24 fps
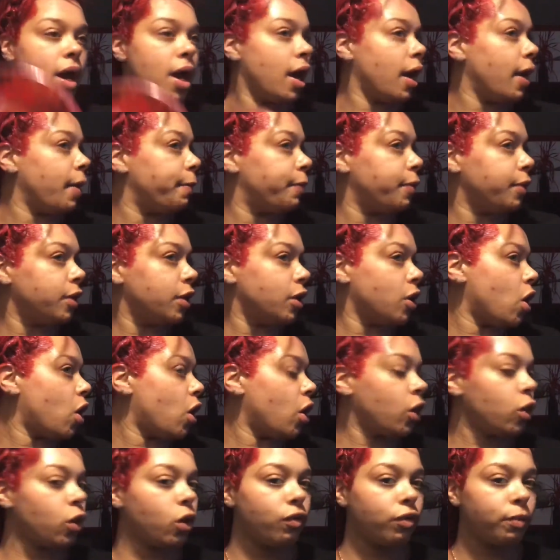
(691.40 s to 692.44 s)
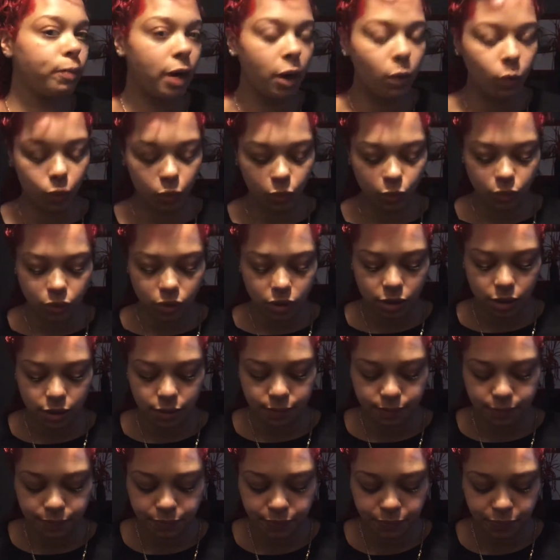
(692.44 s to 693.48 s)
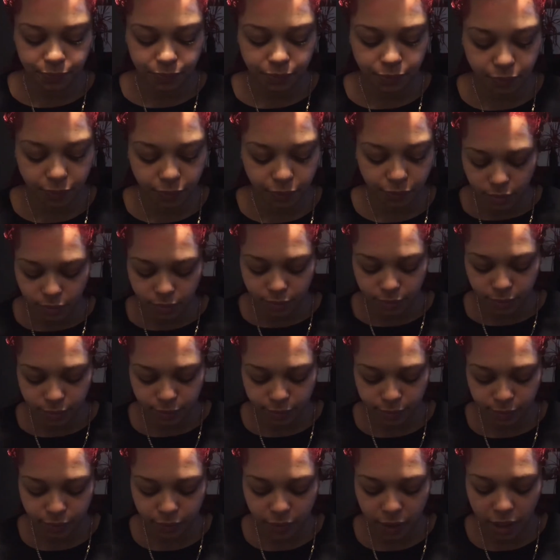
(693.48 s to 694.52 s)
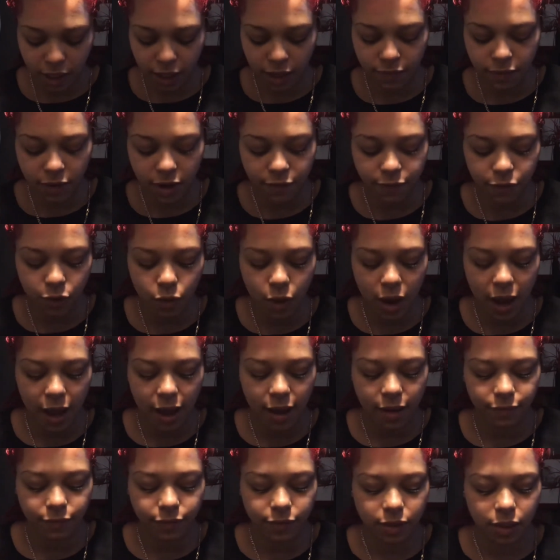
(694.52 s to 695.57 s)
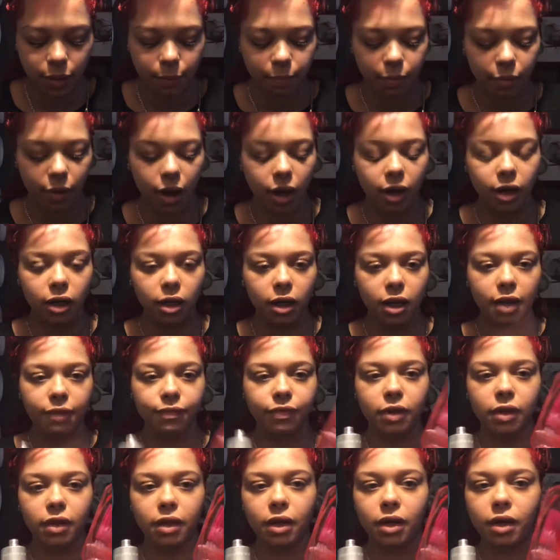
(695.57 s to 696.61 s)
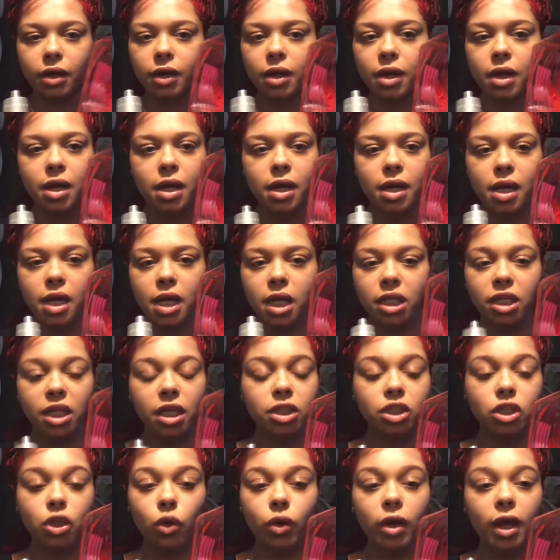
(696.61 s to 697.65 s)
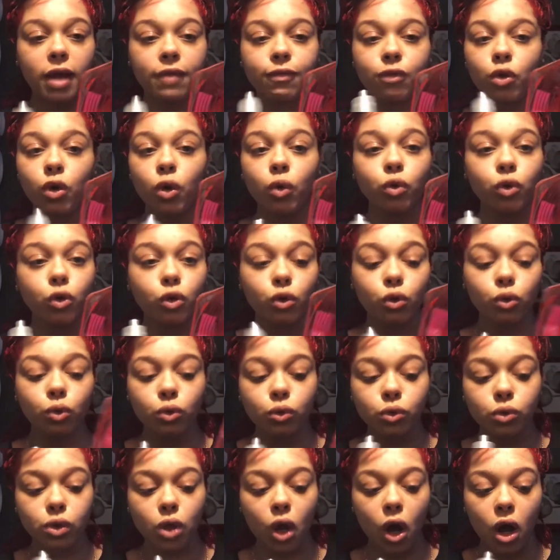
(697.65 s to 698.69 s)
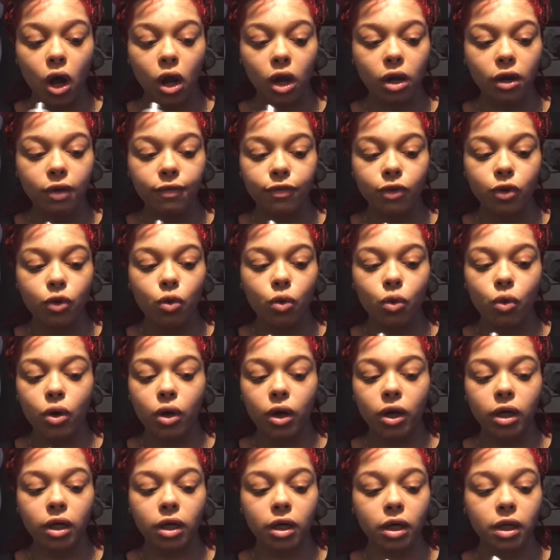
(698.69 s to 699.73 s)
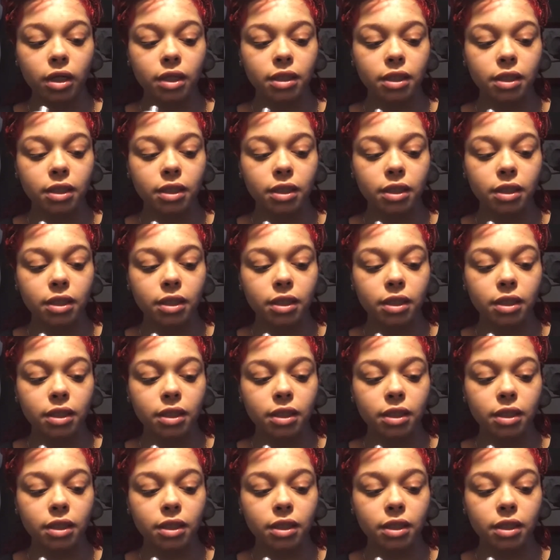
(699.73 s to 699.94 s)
I put it all over my roots. Even if you have some product left in there, it's okay. If you don't use all of your